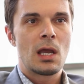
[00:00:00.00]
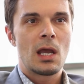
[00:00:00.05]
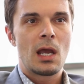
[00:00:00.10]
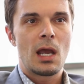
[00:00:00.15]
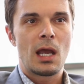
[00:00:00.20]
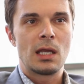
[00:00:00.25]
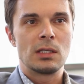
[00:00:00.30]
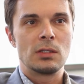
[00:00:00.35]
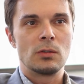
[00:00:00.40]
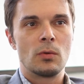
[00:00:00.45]

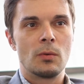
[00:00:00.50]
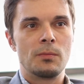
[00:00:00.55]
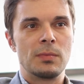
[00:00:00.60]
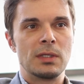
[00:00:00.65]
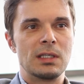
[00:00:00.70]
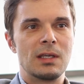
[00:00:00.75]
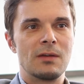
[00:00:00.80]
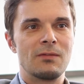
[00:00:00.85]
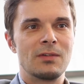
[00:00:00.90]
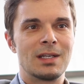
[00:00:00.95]
and you will be
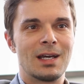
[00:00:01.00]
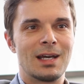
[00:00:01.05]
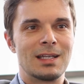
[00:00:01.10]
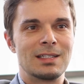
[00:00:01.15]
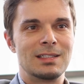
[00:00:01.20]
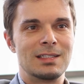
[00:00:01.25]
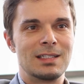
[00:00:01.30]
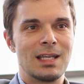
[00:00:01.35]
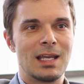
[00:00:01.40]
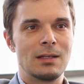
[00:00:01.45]
given a
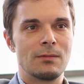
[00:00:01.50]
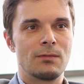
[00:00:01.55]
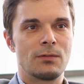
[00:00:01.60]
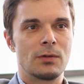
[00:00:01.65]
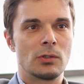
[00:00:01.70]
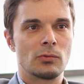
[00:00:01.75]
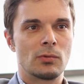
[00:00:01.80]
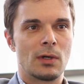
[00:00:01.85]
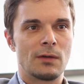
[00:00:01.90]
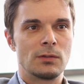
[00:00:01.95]
date for
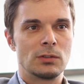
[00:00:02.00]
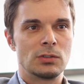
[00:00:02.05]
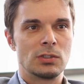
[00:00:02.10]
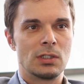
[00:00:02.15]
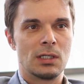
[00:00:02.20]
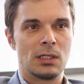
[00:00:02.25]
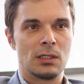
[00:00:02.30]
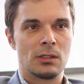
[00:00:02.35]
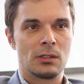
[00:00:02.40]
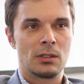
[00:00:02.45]
your refugee
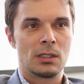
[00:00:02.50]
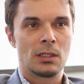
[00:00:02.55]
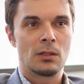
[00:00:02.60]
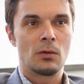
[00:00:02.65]
hearing,